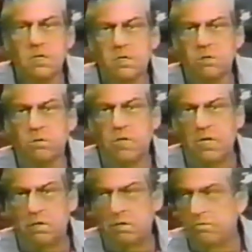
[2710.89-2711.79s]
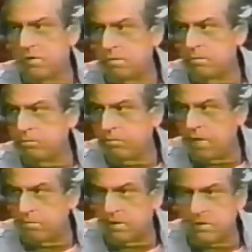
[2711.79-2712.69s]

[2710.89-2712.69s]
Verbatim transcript: who entered the firm of Brown Brothers